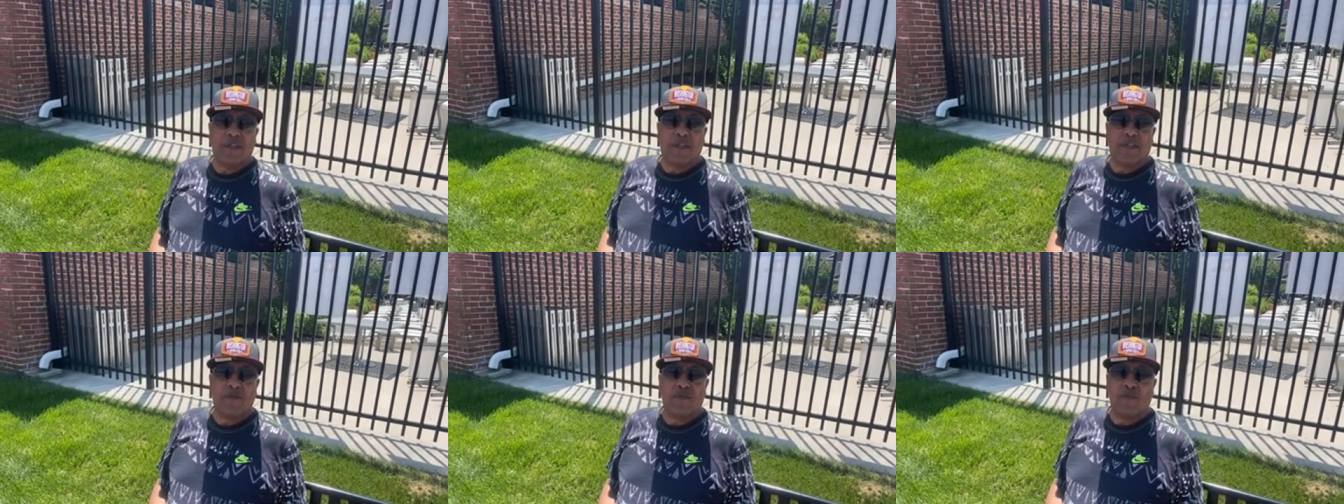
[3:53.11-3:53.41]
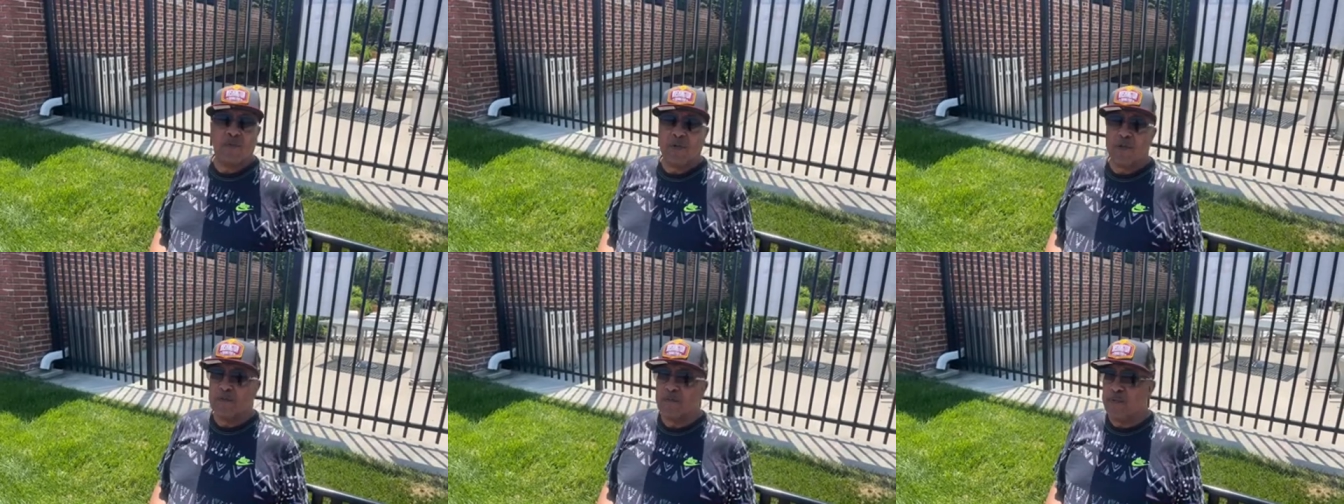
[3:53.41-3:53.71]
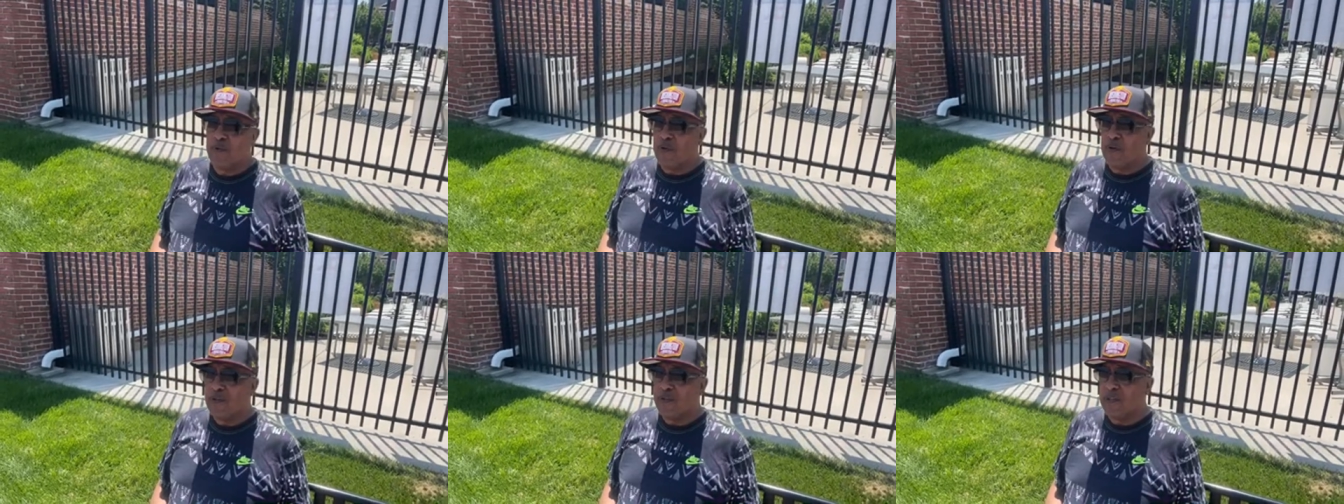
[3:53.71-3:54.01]
at one
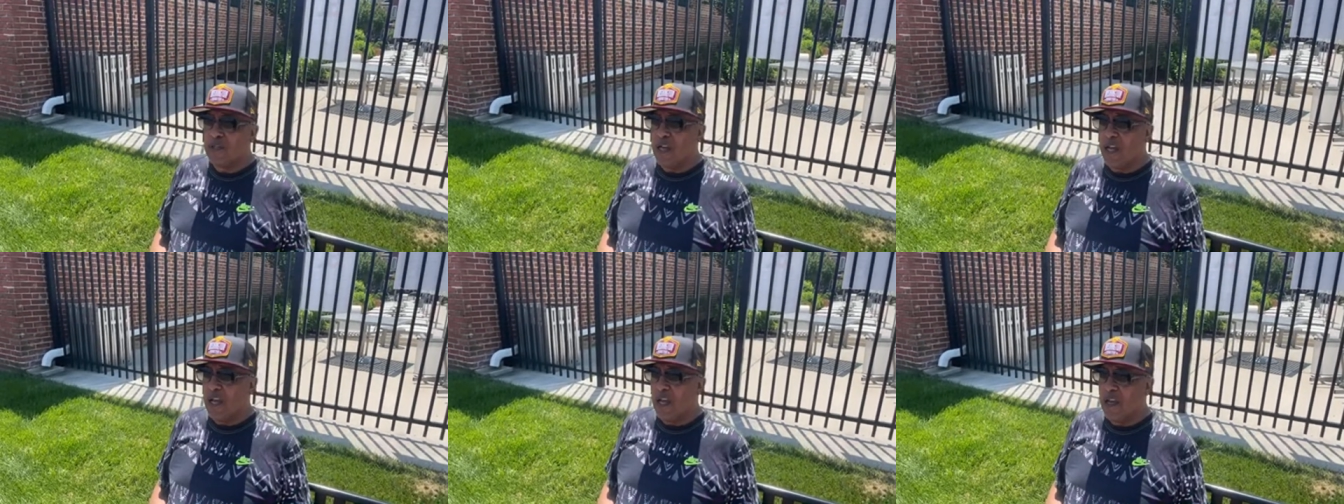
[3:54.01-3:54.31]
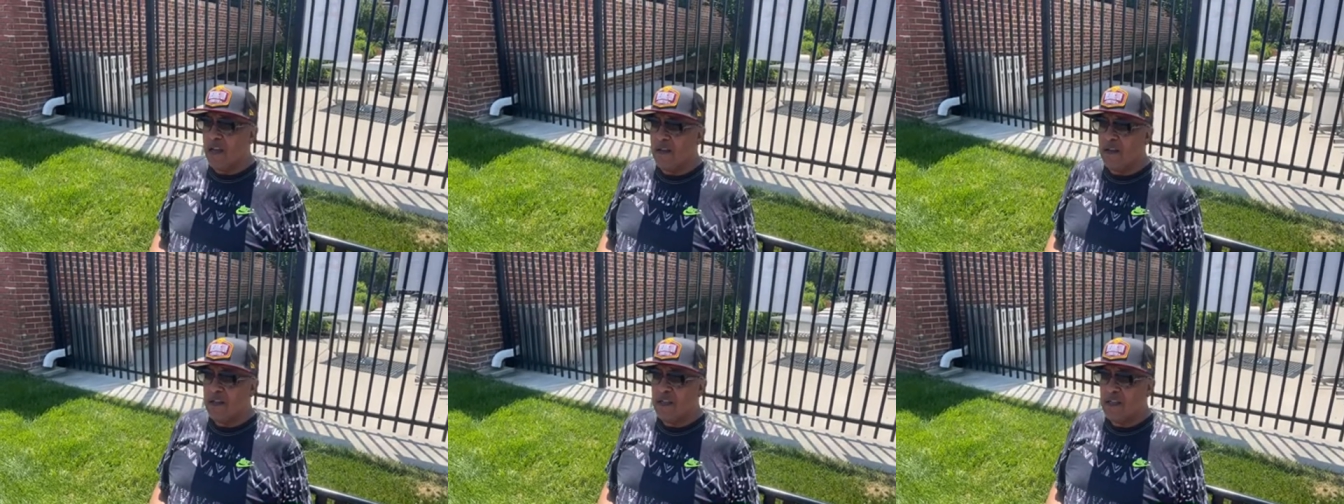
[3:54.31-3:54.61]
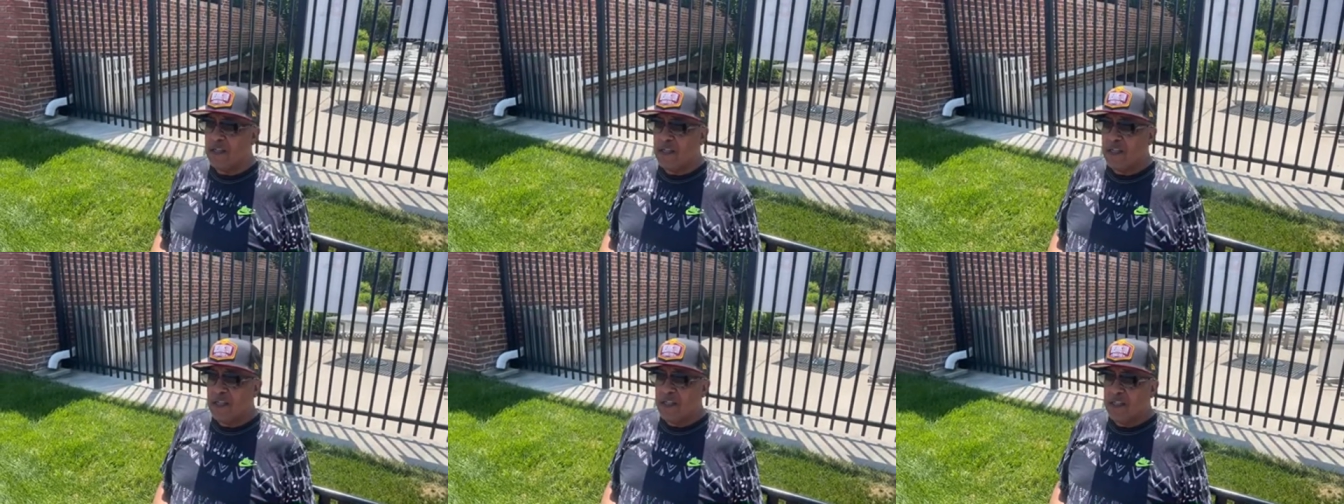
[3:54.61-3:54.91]
point in time,
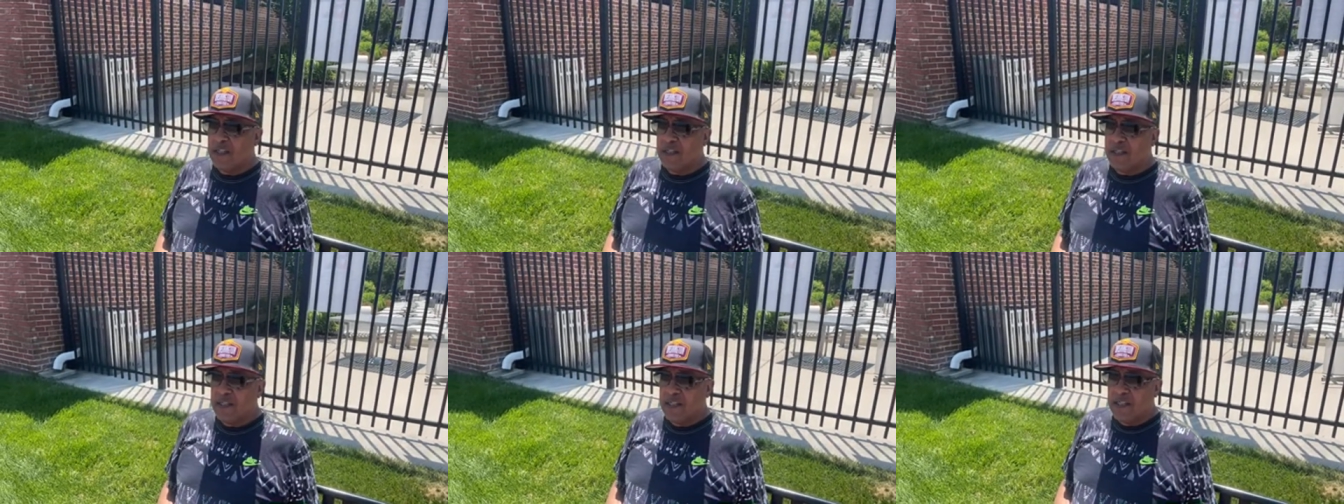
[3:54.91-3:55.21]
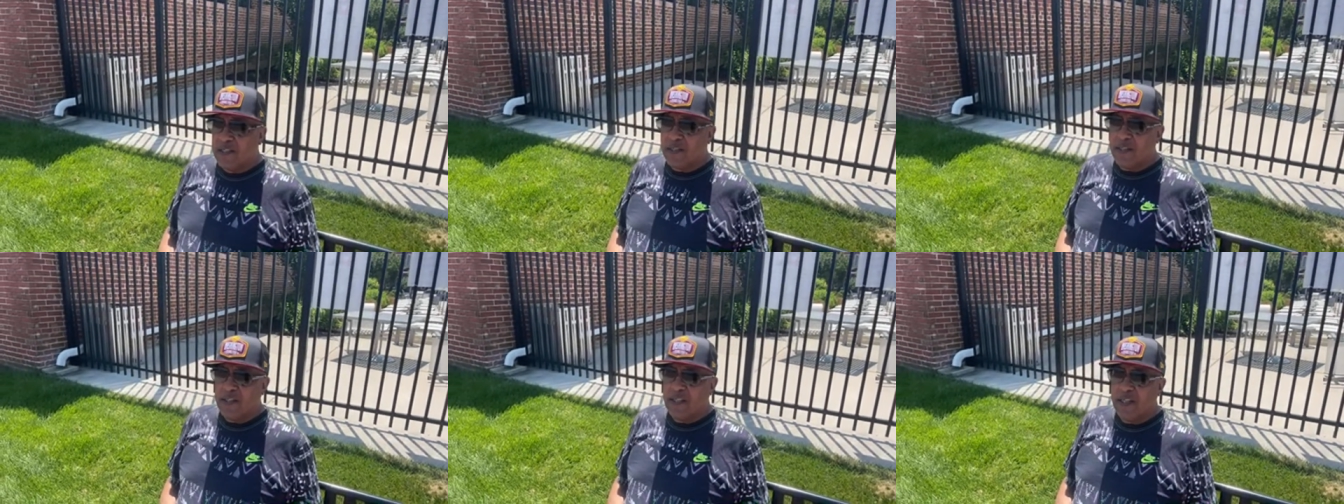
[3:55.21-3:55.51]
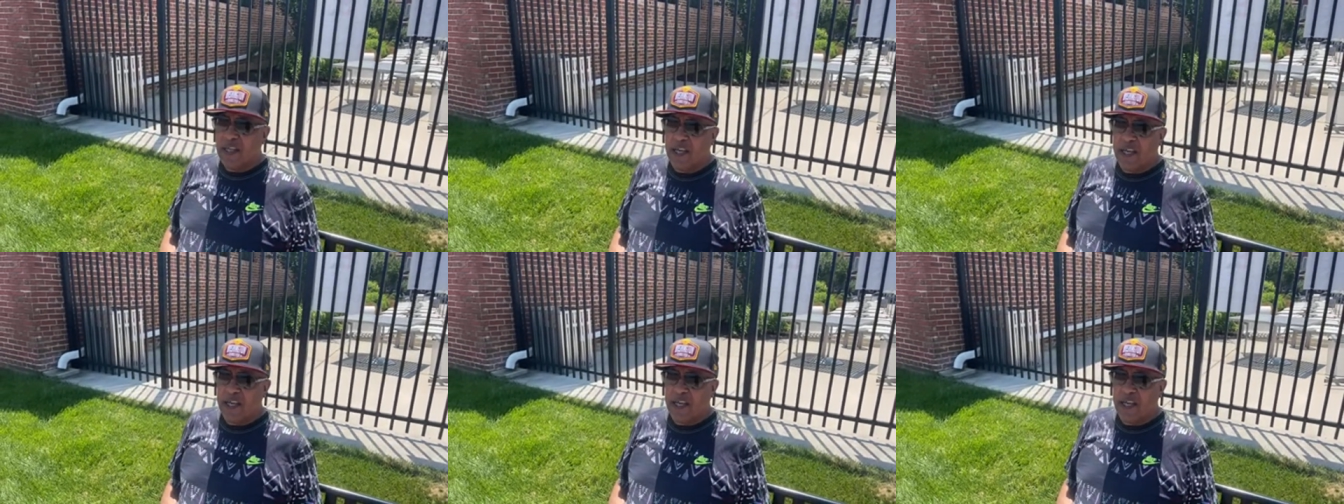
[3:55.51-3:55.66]
D.C.